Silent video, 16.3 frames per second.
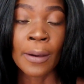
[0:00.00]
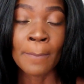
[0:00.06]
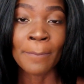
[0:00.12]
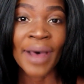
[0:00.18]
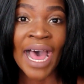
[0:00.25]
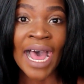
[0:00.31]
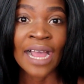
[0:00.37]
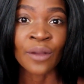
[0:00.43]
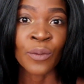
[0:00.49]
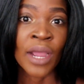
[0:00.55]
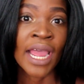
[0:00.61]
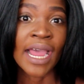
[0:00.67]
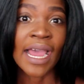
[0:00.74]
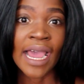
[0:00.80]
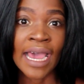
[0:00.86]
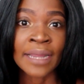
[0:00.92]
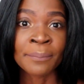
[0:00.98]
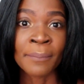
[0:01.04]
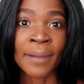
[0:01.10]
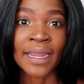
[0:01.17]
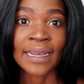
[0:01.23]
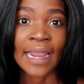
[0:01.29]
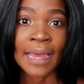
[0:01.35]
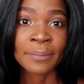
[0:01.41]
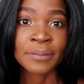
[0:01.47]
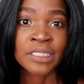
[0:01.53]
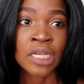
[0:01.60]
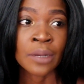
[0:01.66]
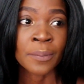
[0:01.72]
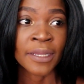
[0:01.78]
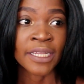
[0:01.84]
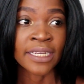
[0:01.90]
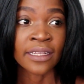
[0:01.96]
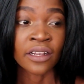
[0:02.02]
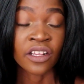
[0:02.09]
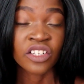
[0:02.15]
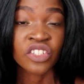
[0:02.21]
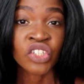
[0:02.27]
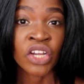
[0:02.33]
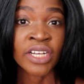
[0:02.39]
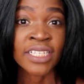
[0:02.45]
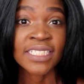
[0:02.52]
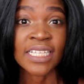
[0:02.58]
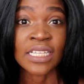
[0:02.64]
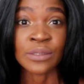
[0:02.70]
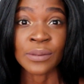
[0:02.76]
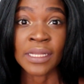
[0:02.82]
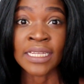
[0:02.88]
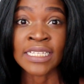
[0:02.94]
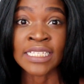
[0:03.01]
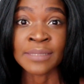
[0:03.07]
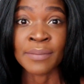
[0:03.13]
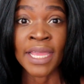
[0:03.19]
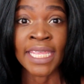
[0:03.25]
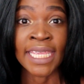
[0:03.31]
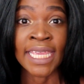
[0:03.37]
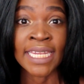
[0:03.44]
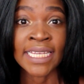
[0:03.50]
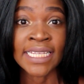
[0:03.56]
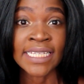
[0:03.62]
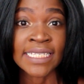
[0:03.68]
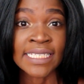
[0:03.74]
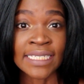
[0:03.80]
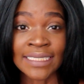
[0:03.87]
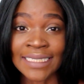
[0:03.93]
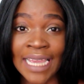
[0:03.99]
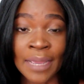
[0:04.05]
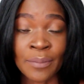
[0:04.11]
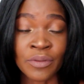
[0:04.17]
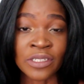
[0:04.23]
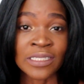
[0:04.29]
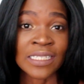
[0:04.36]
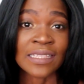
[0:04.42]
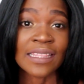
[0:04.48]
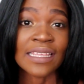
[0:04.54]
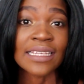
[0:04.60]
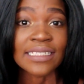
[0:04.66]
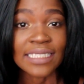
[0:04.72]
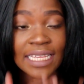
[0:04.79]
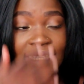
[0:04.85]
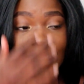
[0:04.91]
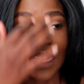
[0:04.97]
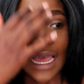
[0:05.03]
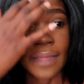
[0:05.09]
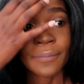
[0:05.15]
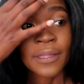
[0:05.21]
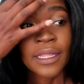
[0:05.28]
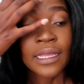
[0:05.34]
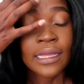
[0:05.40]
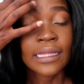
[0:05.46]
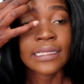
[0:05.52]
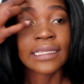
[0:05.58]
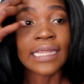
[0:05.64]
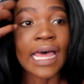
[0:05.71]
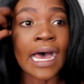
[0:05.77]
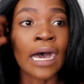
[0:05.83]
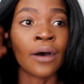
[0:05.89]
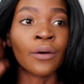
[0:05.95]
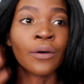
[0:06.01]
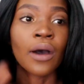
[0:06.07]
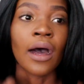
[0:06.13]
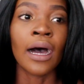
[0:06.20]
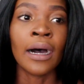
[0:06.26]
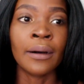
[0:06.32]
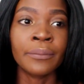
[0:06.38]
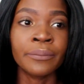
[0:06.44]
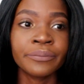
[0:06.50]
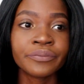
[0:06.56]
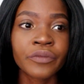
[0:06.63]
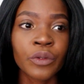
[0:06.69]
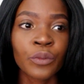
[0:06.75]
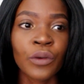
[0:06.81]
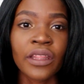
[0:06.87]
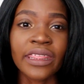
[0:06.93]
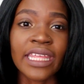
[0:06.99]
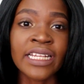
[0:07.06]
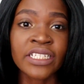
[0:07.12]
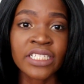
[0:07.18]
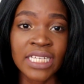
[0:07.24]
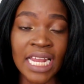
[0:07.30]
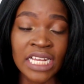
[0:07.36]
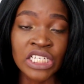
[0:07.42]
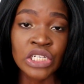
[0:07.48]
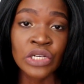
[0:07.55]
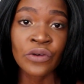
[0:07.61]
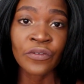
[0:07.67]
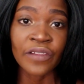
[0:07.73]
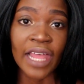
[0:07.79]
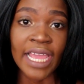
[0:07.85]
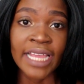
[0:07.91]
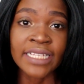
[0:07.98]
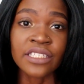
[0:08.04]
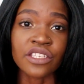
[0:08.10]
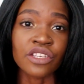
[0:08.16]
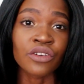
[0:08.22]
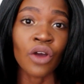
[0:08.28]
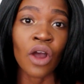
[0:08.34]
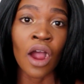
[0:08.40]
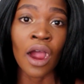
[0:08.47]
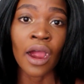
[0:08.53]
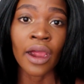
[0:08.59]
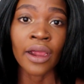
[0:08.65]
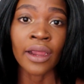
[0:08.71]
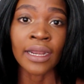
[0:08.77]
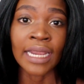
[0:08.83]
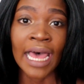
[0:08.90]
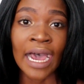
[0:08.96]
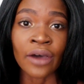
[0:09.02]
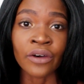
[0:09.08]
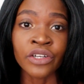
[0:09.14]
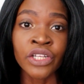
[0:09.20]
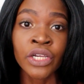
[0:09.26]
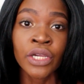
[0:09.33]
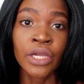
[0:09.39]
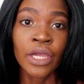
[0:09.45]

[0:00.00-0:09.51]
bag where I had my laptop and electronics, as well as my Mayenli's diapers and things like that. Now with international flights you are allowed